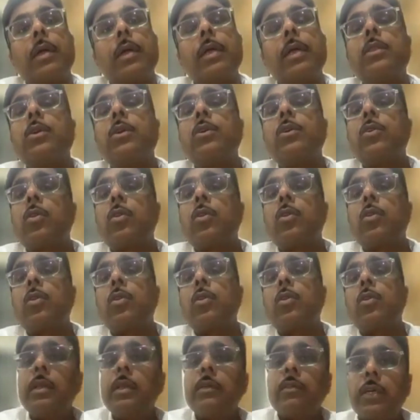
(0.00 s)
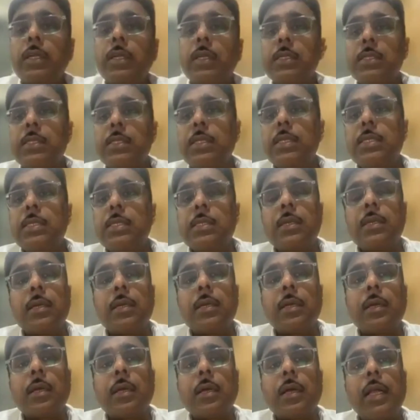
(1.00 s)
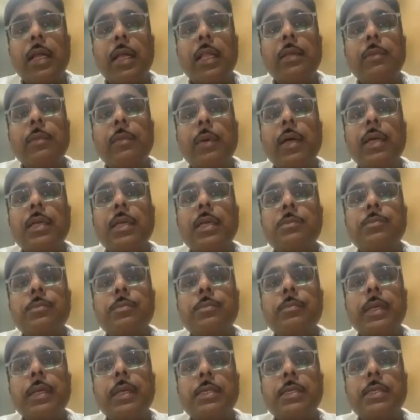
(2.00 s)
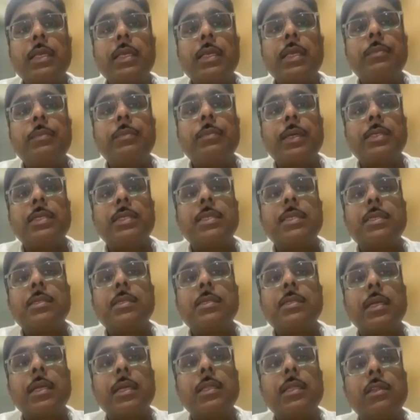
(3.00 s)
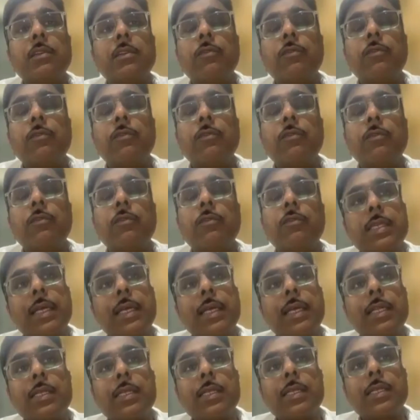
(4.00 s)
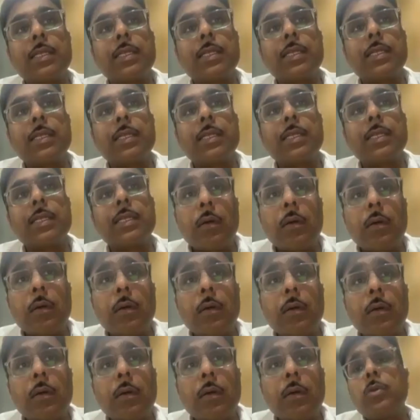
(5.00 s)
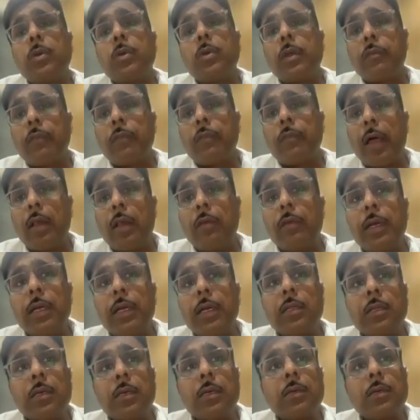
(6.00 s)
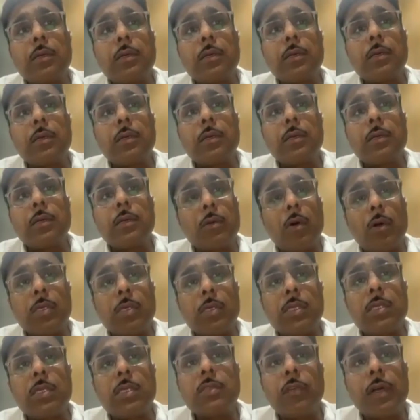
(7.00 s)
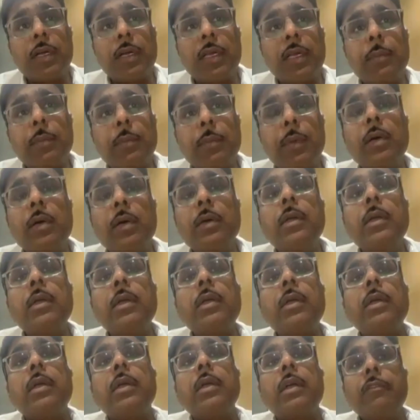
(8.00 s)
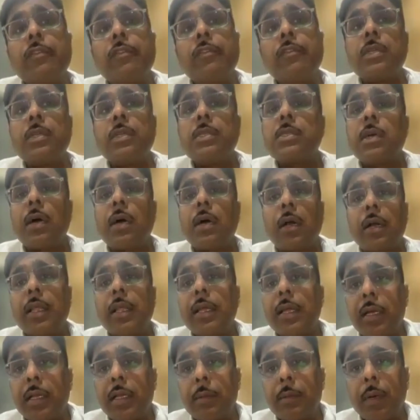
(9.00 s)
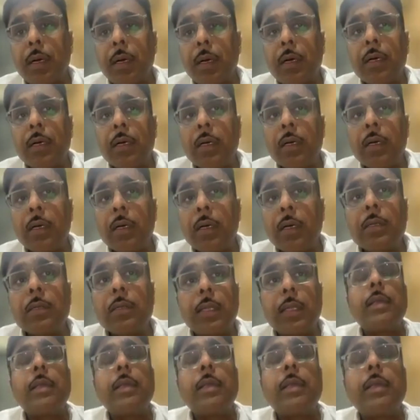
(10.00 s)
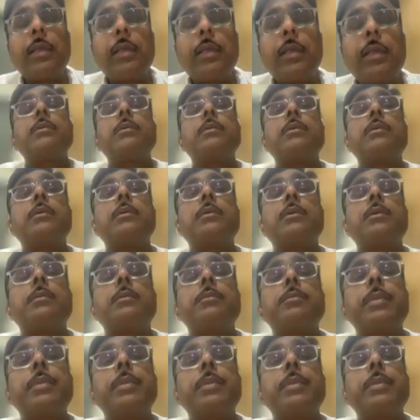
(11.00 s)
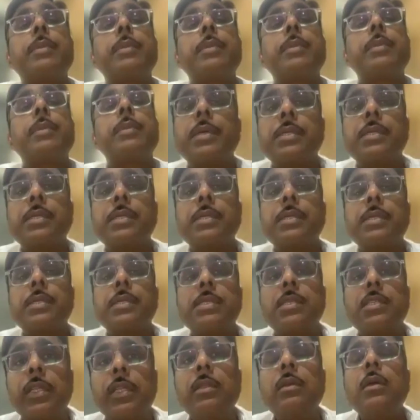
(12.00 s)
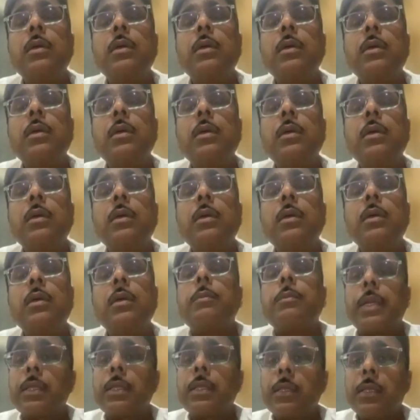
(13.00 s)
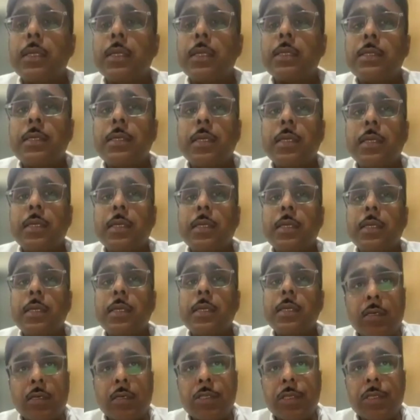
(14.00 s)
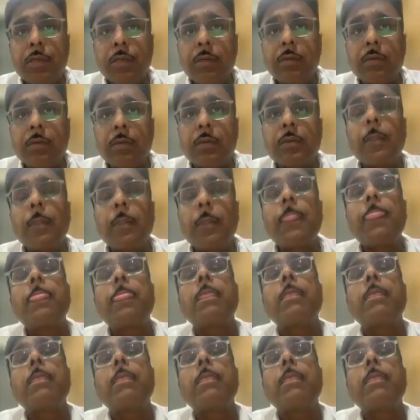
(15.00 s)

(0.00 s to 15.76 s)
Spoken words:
In the chronic liver disease, edema is basically present in the form of ascites. Now, to evaluate the causes for edema, if it is cardiac edema, then patient presents with breathlessness on exertion,